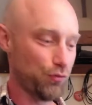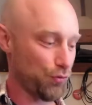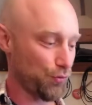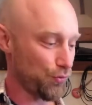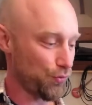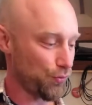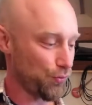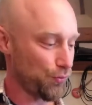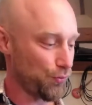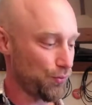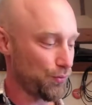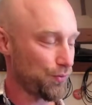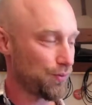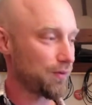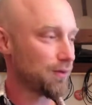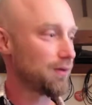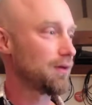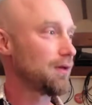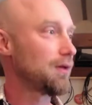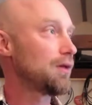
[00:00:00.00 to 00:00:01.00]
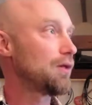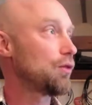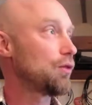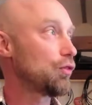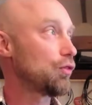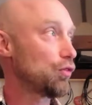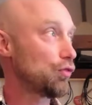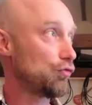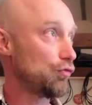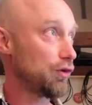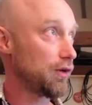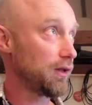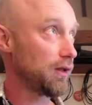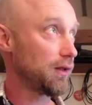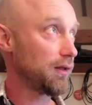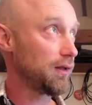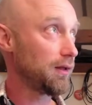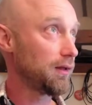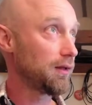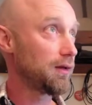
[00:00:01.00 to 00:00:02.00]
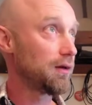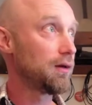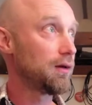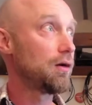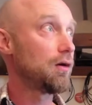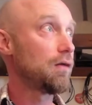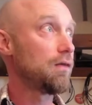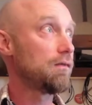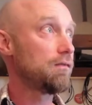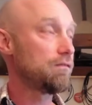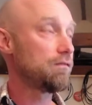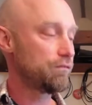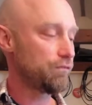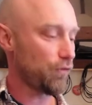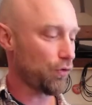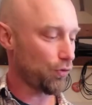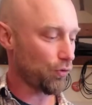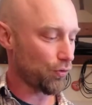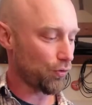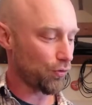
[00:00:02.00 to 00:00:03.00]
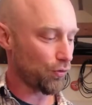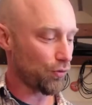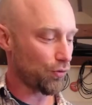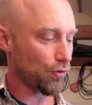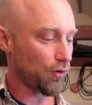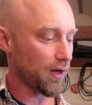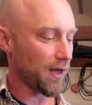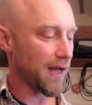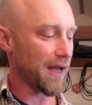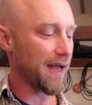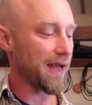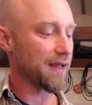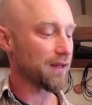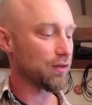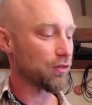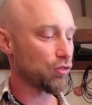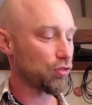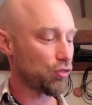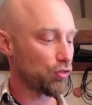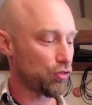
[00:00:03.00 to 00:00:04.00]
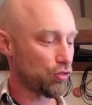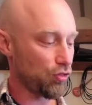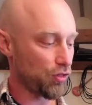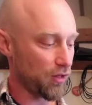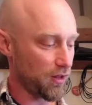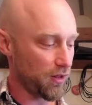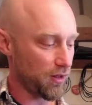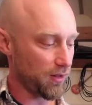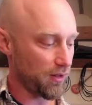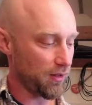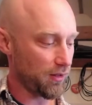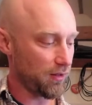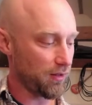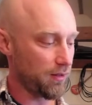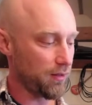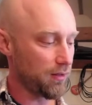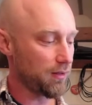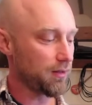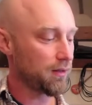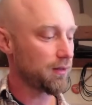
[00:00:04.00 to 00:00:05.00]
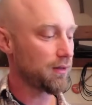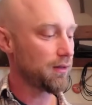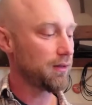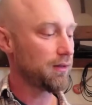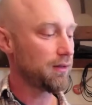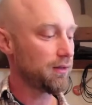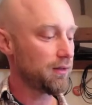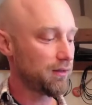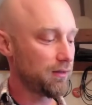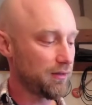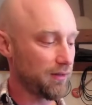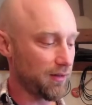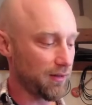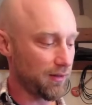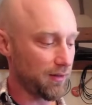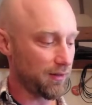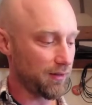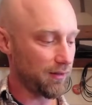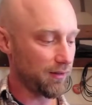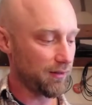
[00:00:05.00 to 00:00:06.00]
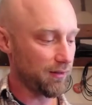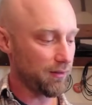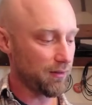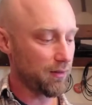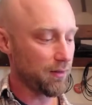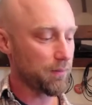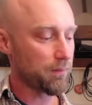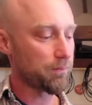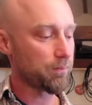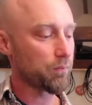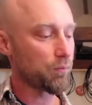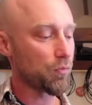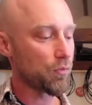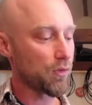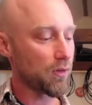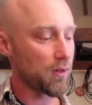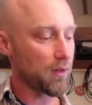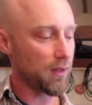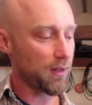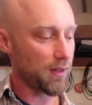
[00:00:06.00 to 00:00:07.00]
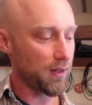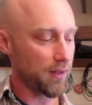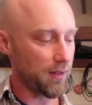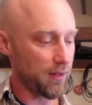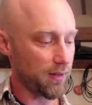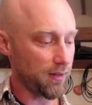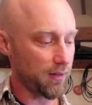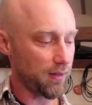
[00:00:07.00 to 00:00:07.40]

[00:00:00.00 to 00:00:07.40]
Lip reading: 2, 3, 4, and C, D, E,